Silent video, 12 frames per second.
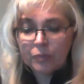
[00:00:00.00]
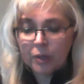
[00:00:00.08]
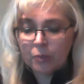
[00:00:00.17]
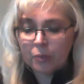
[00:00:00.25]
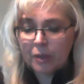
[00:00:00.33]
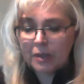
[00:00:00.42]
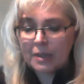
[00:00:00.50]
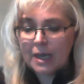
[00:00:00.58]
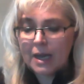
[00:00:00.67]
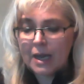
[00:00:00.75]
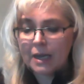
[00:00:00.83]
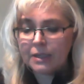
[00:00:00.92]
with
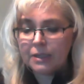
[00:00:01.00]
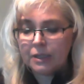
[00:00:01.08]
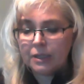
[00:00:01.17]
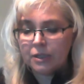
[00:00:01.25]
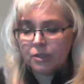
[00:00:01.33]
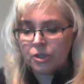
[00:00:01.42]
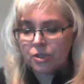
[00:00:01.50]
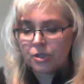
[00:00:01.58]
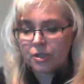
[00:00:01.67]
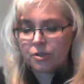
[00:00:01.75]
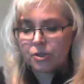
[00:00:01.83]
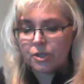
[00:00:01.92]
that, just
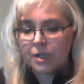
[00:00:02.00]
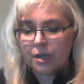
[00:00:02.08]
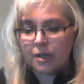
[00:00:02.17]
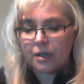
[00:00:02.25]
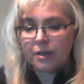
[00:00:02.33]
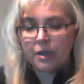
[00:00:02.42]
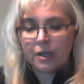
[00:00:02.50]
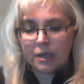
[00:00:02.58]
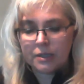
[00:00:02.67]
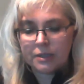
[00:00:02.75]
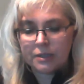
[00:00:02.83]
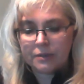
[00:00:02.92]
understand
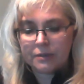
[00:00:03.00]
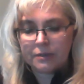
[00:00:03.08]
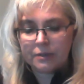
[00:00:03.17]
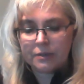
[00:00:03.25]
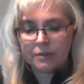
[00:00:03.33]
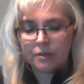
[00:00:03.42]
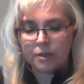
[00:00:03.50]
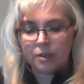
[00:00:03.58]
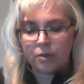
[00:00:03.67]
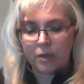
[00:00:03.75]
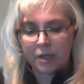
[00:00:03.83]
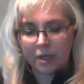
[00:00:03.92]
that
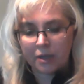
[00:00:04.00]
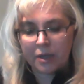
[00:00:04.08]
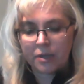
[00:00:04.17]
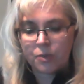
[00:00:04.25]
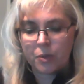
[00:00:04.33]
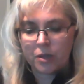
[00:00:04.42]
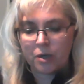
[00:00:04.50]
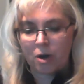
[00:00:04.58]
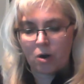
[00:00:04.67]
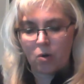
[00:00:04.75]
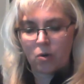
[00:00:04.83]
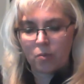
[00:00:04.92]
again, that's within
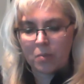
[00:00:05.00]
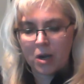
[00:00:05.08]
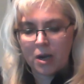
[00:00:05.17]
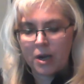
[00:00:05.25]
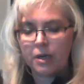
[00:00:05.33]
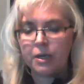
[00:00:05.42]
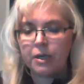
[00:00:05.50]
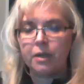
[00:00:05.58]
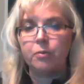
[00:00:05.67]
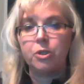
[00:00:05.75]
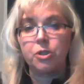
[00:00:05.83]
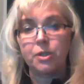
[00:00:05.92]
our own mind,
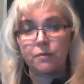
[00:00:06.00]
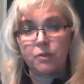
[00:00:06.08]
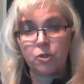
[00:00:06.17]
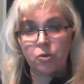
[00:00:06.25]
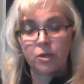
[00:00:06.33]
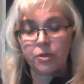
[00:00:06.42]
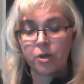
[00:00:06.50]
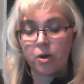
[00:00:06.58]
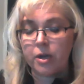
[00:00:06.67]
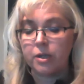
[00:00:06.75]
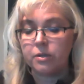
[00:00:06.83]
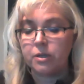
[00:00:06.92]
and we just have to trust our
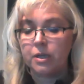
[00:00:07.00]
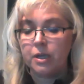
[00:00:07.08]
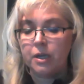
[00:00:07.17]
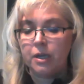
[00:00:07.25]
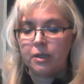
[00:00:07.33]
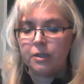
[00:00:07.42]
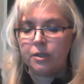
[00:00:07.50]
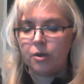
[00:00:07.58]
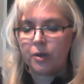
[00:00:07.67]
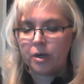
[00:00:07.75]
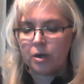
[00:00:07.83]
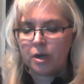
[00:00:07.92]

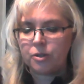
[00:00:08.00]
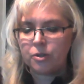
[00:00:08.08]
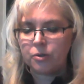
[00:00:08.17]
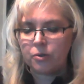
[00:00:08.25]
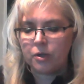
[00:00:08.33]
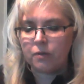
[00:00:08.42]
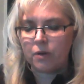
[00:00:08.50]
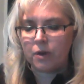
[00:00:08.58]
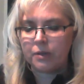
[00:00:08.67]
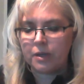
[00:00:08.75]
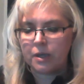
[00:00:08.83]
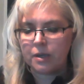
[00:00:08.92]
intuitive
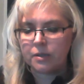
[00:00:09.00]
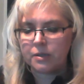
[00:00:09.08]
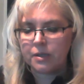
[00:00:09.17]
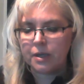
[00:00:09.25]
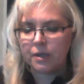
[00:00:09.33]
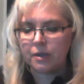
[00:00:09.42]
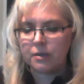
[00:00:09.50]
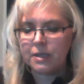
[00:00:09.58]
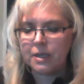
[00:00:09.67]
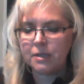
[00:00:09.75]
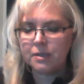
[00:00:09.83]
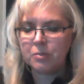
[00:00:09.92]
on things, and
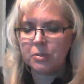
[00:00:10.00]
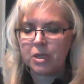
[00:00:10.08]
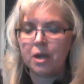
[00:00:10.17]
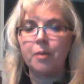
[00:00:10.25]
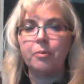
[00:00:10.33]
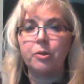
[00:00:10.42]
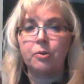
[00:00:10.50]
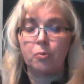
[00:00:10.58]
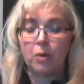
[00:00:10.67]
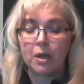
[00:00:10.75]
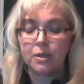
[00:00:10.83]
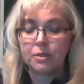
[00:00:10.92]
take some time to
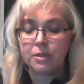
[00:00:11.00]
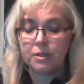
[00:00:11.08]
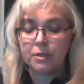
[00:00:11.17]
rest.